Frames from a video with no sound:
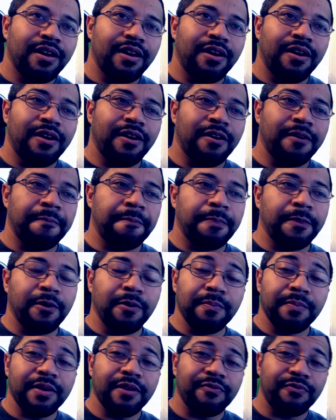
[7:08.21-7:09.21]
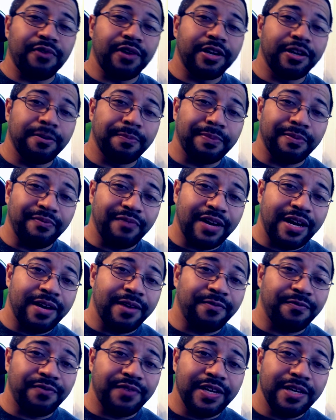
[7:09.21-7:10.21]
um, don't be afraid to
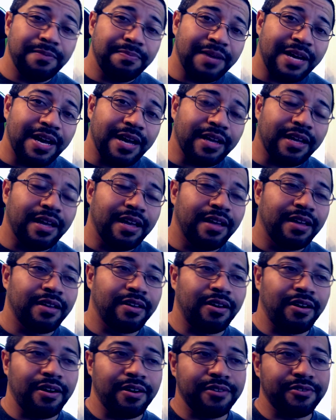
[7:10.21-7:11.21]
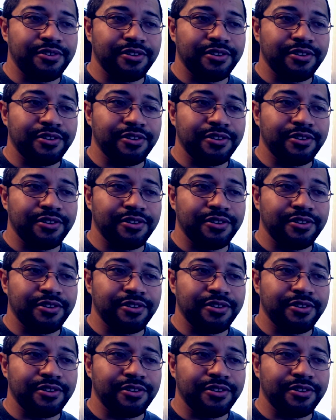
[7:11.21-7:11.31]
provide feedback uh,